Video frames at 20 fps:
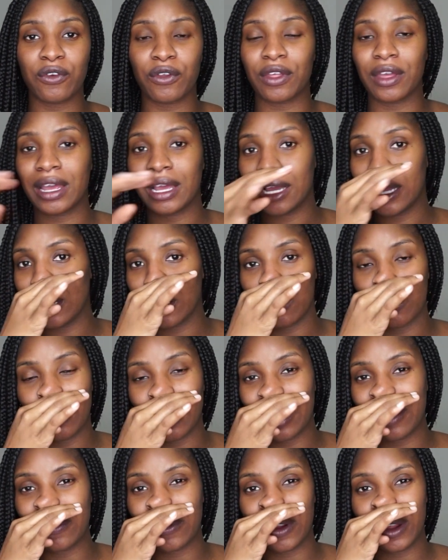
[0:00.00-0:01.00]
for the kid or
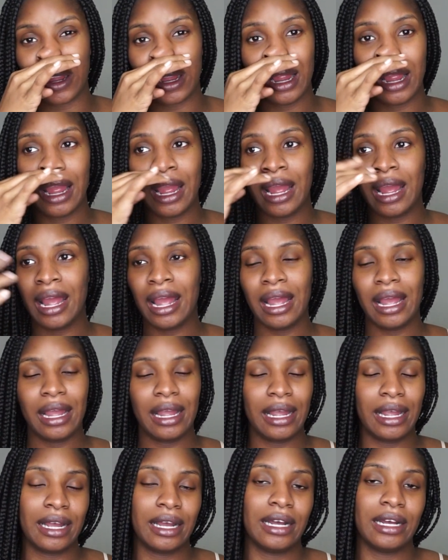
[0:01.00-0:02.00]
whatever.
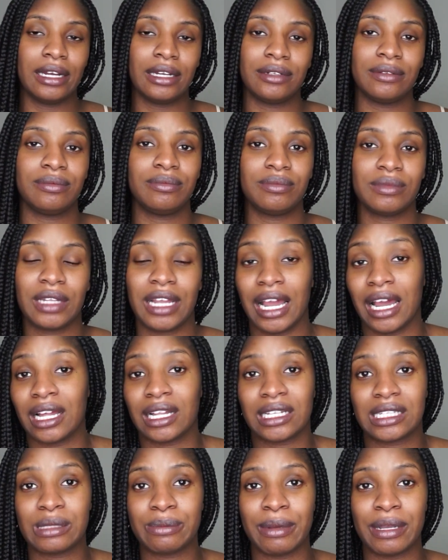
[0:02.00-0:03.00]
And yeah,
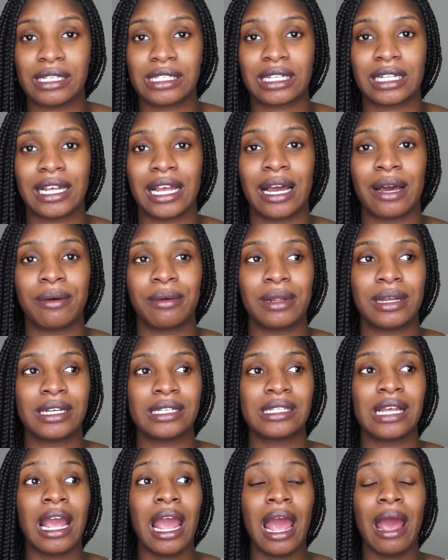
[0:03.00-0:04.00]
that's basically how it
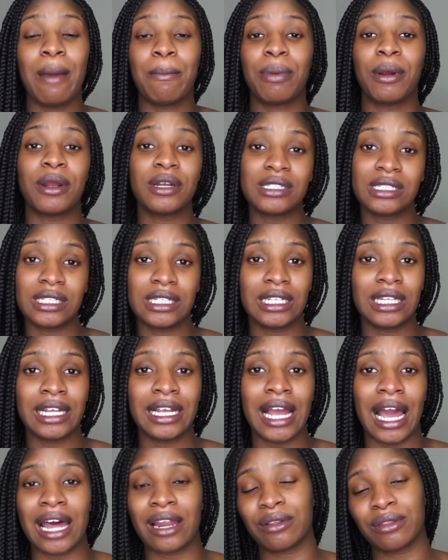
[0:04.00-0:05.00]
is.
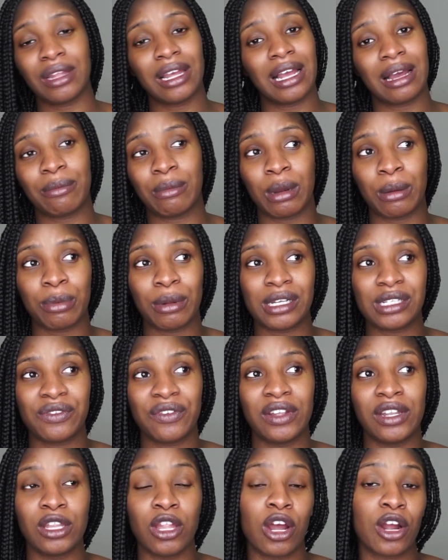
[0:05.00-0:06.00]
Personally, I don't think I'm gonna
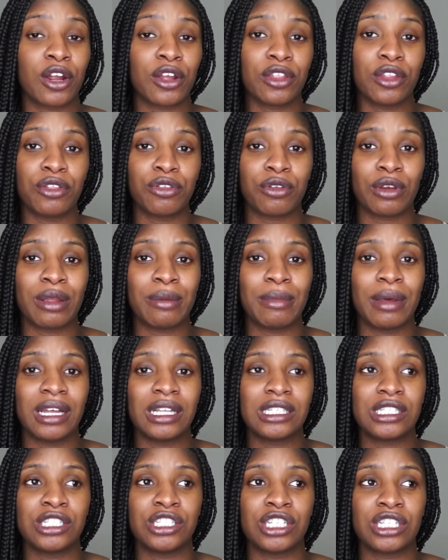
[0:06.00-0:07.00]
breastfeed longer than 3
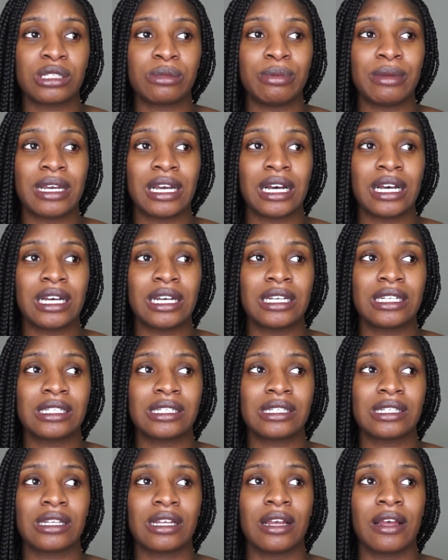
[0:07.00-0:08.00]
months just
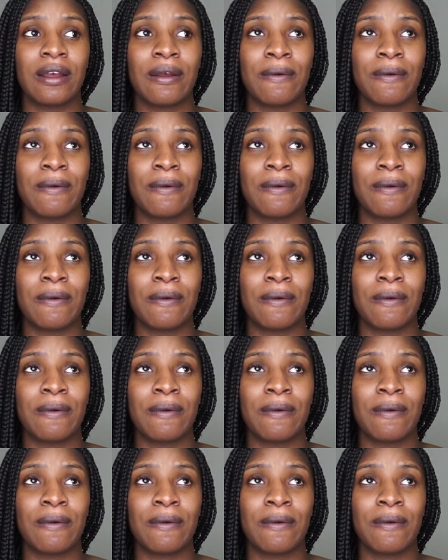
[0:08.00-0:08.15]
because